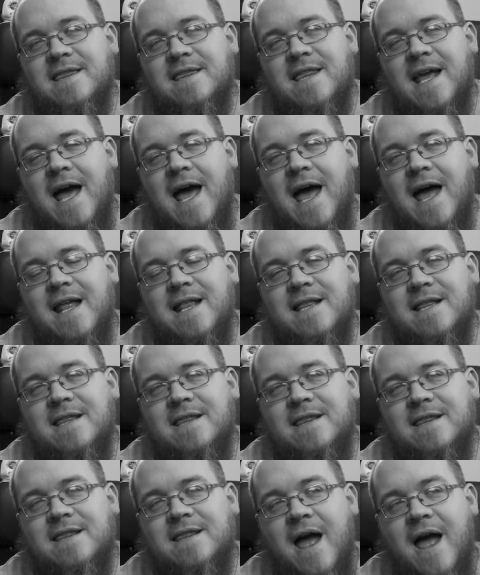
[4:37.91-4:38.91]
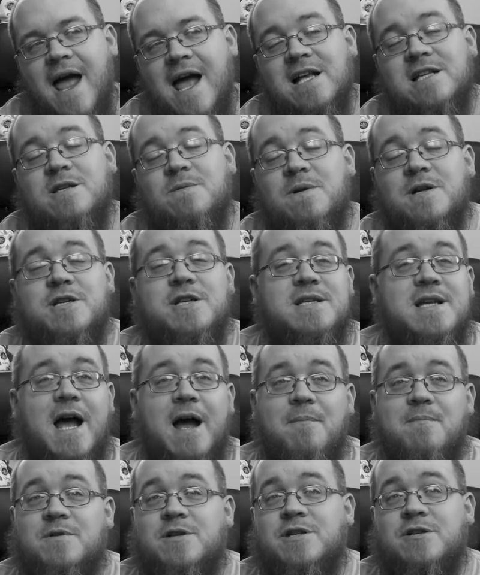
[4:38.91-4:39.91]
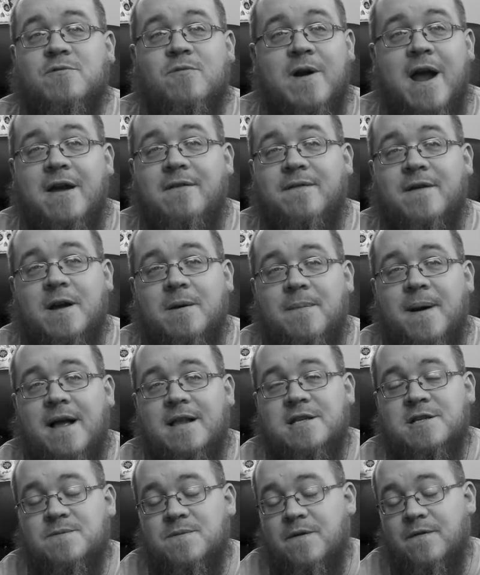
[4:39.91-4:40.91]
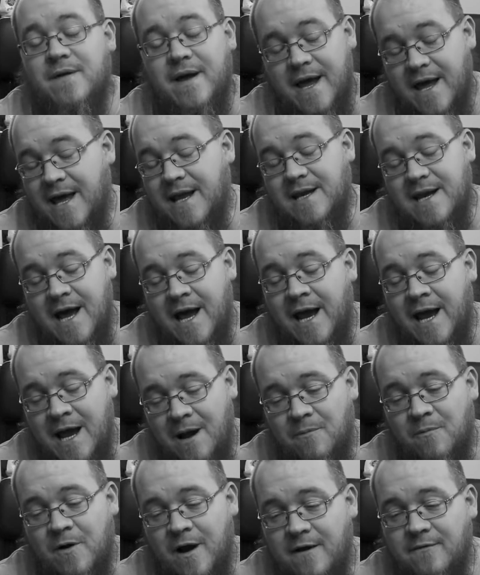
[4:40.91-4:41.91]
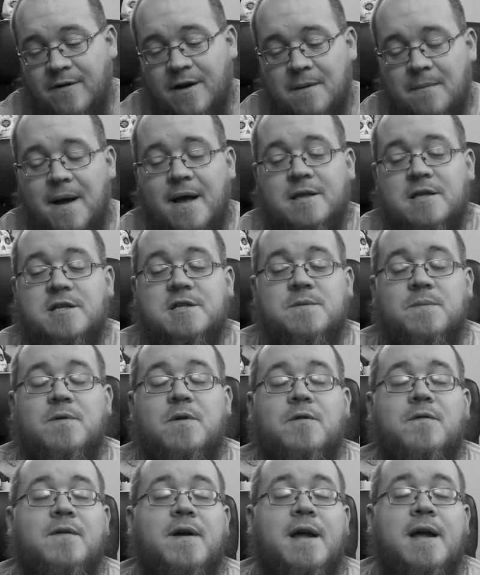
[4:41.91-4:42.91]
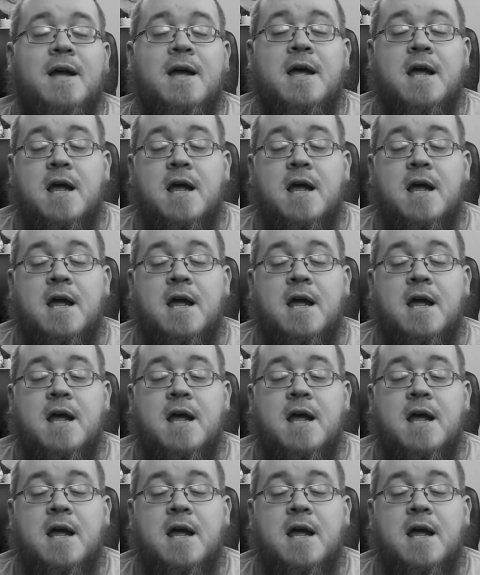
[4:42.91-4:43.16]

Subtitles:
that, as much as I'm just raving about this movie, and I am raving about this movie,